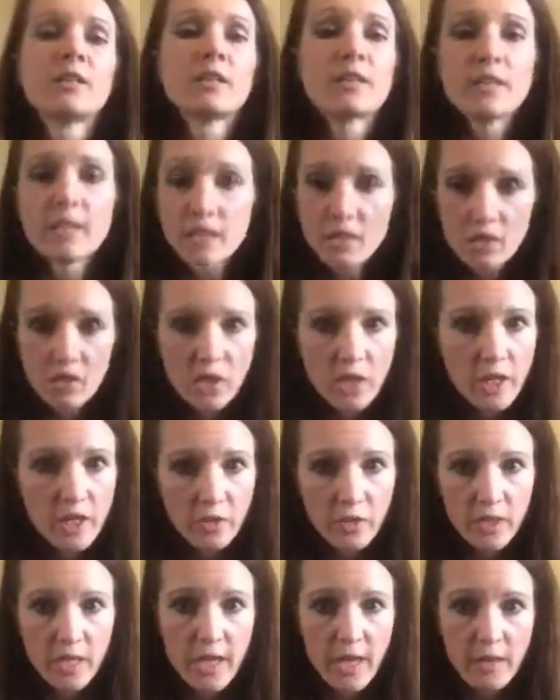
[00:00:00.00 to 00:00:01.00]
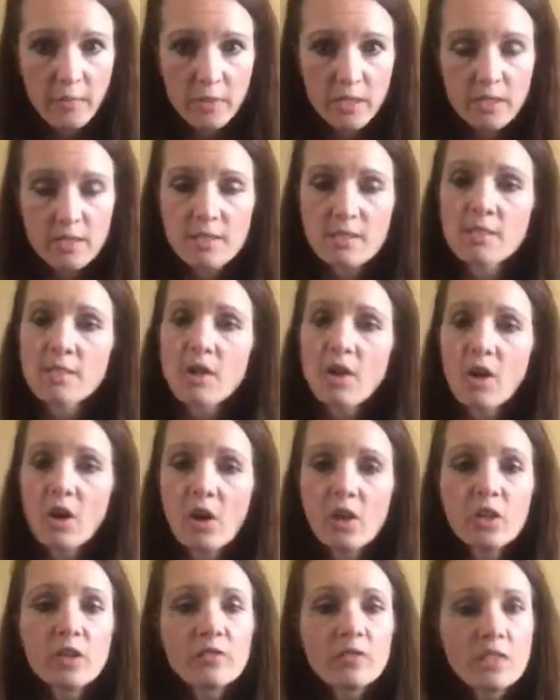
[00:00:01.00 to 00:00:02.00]
Neither are healthy habits.
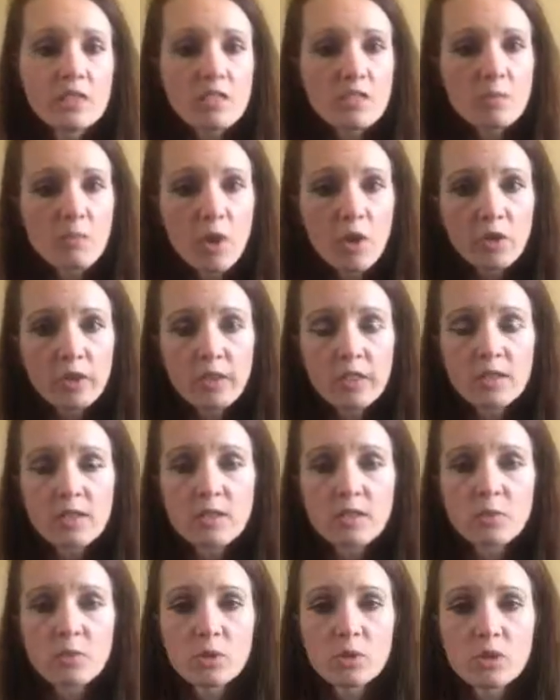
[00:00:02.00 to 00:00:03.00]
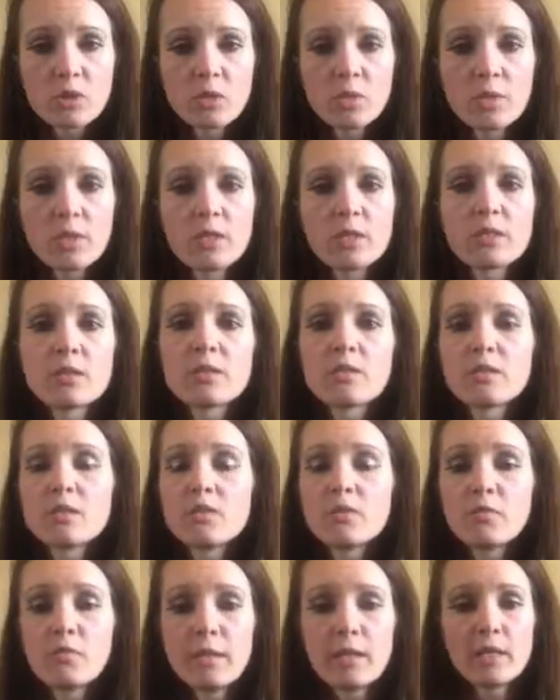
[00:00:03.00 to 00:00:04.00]
All of these small things that we're doing,
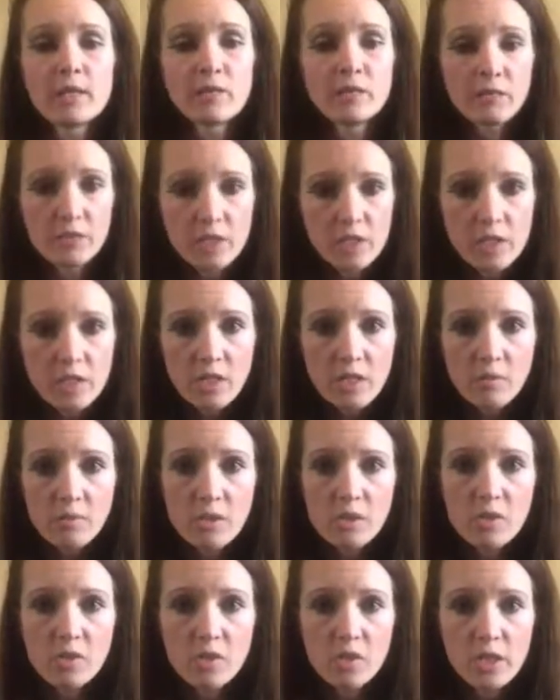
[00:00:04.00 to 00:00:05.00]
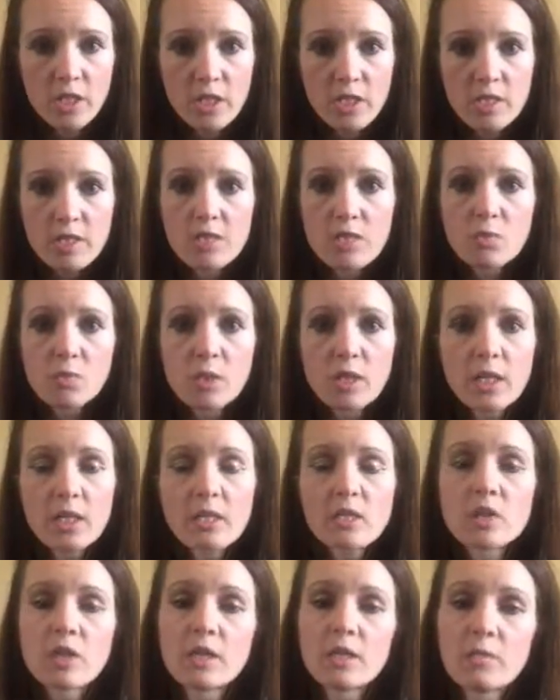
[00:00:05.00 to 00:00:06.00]
you've made the first step by starting this
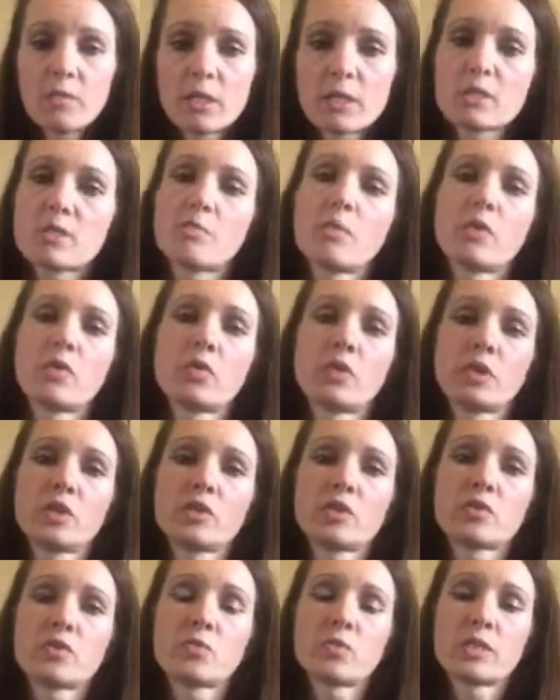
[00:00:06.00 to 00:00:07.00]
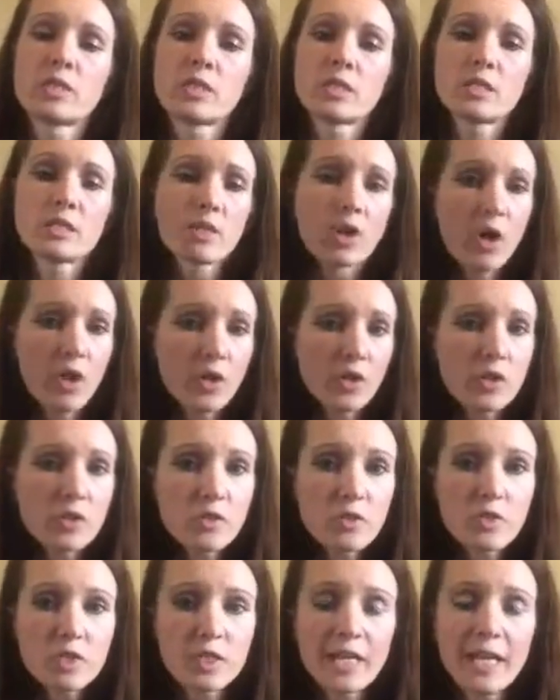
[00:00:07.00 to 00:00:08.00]
week, trying to make some healthier choices. All those
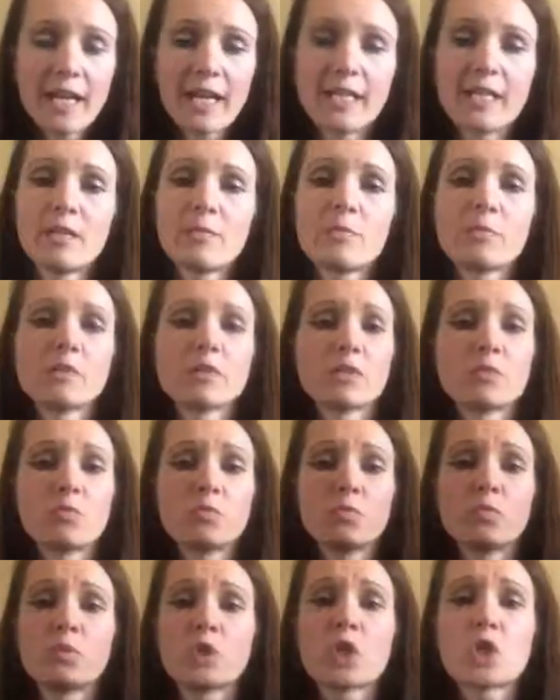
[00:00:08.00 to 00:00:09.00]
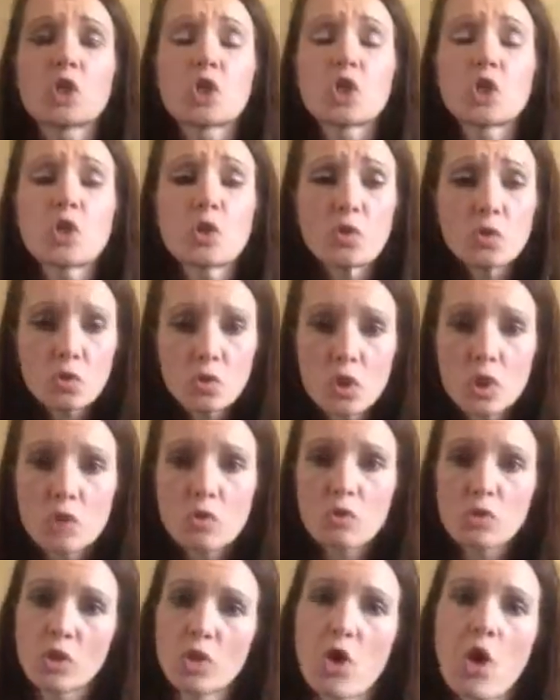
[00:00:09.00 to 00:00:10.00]
are going to add up into
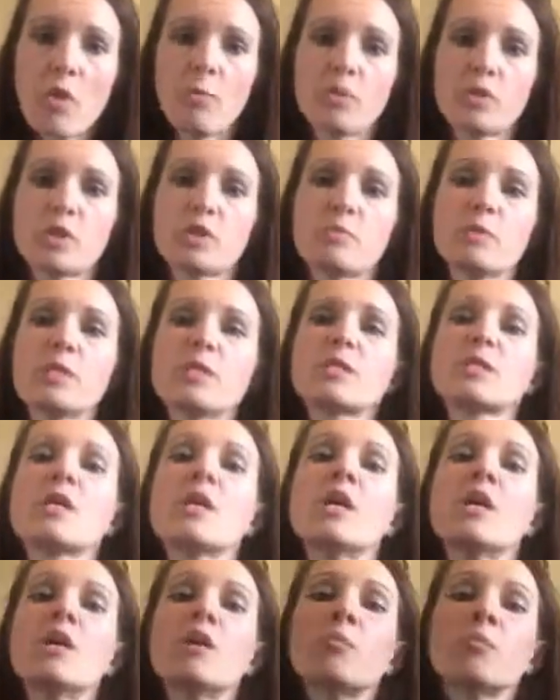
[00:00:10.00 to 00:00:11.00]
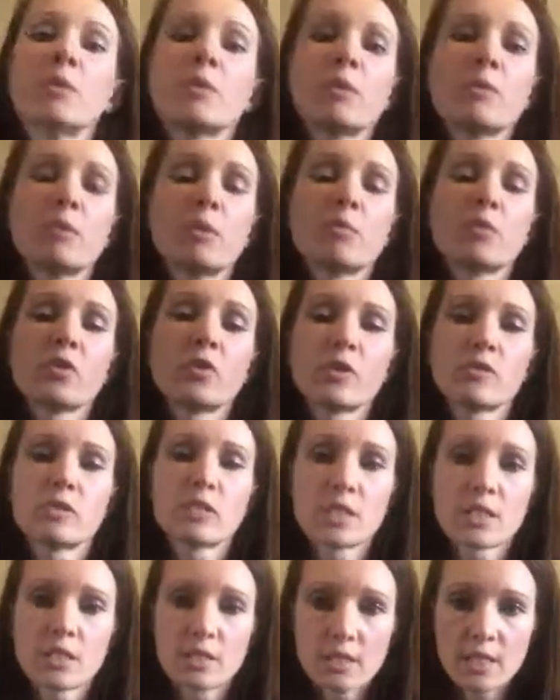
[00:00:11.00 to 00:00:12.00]
huge accomplishments. But remember, those
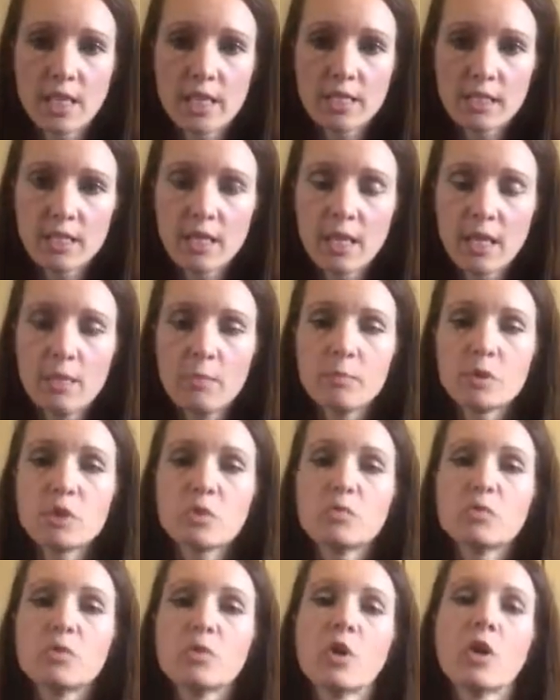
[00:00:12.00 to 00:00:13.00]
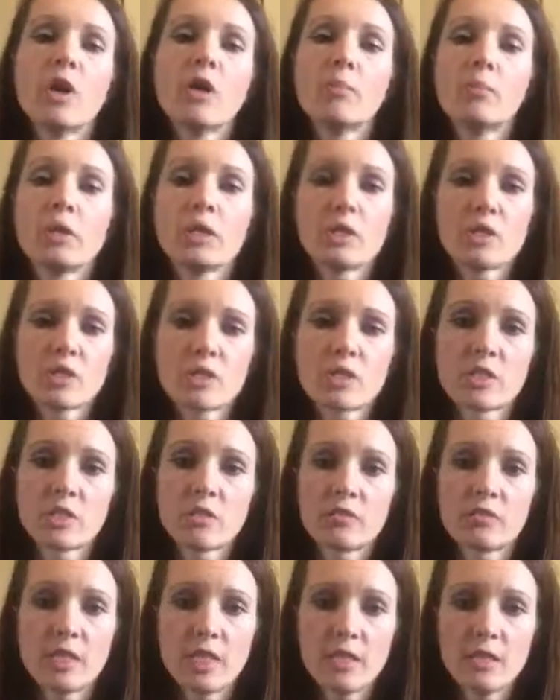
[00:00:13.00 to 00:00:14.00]
things take time. Do not beat
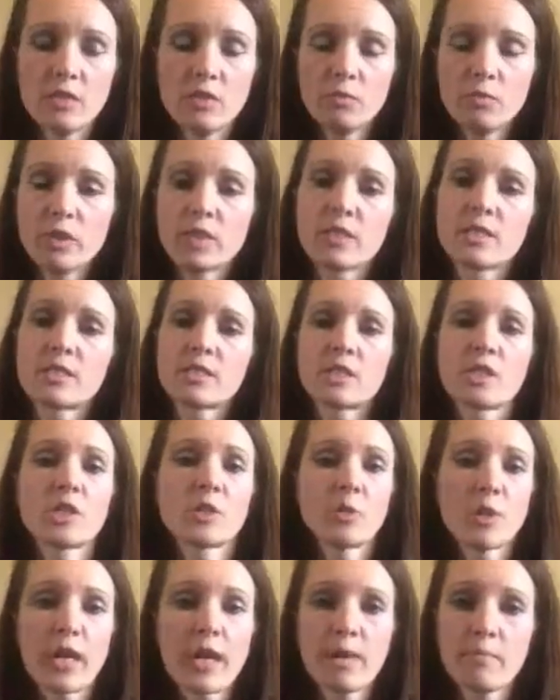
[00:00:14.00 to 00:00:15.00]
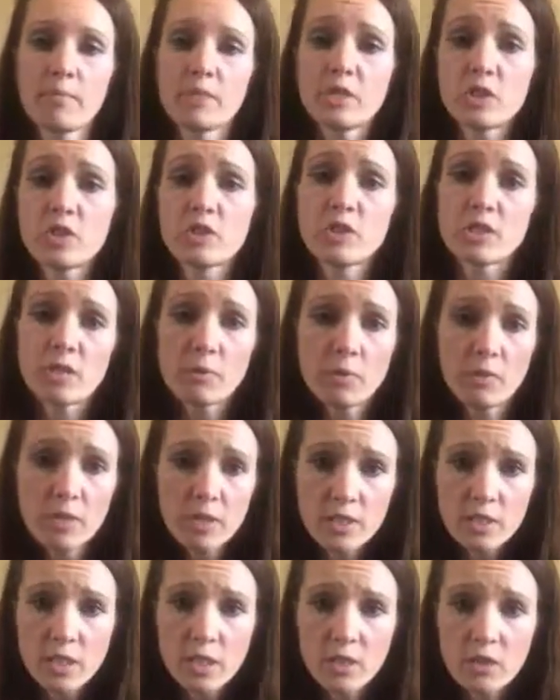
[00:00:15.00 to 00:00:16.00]
yourself down, because tell you what happens. You step on
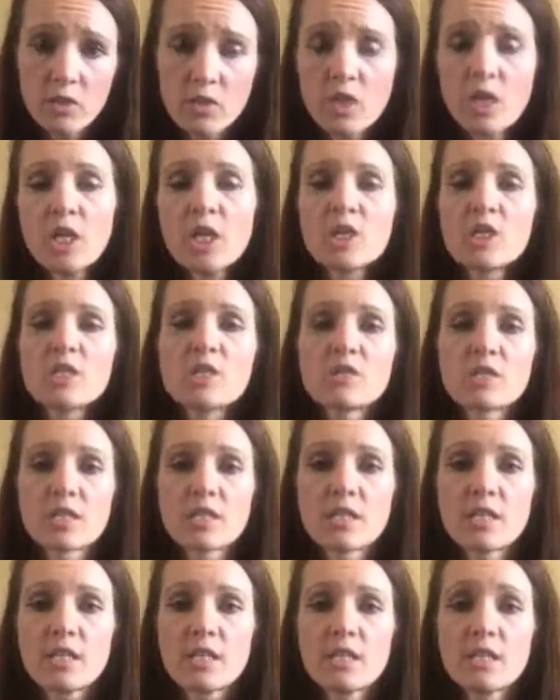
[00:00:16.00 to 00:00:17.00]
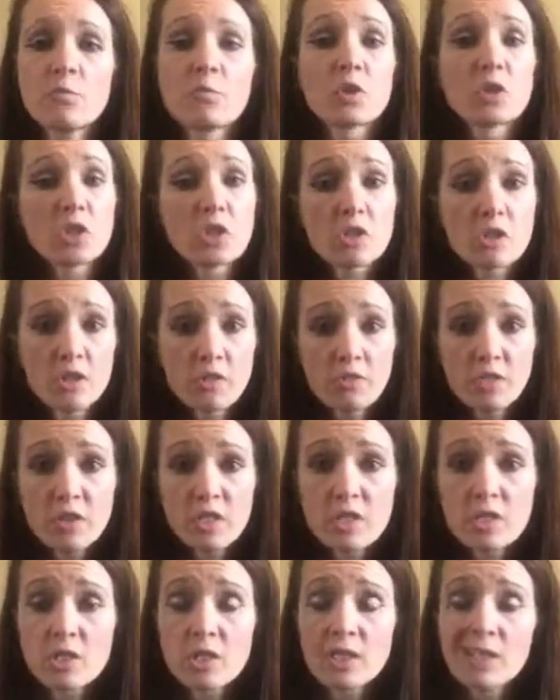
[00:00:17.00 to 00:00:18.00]
the scale, you see that number, you get
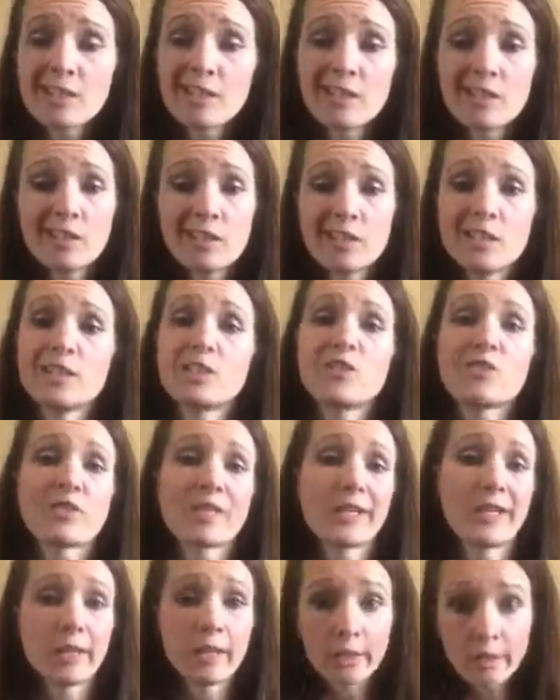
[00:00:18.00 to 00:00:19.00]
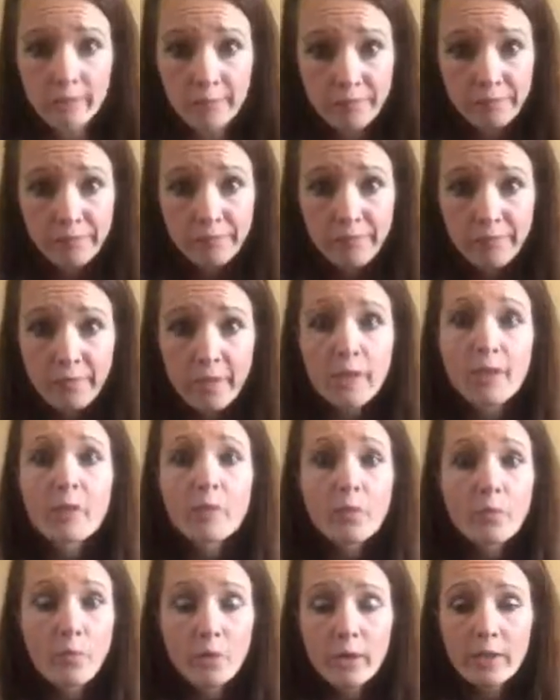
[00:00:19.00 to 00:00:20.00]
frustrated, and then you think,
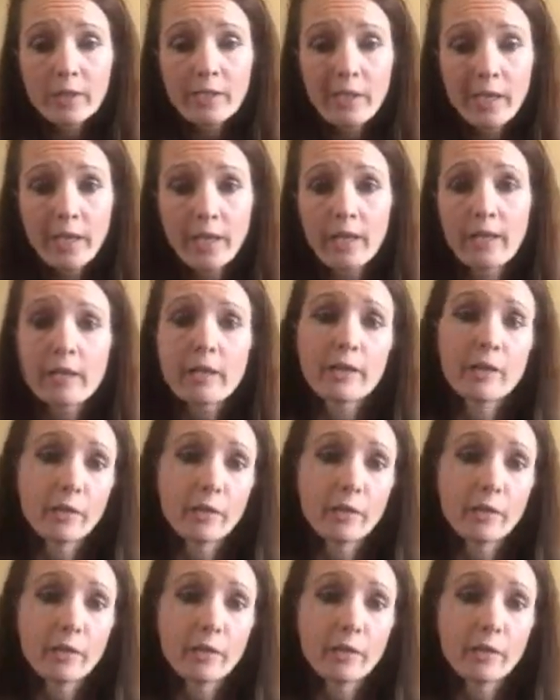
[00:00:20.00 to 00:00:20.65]
what the heck?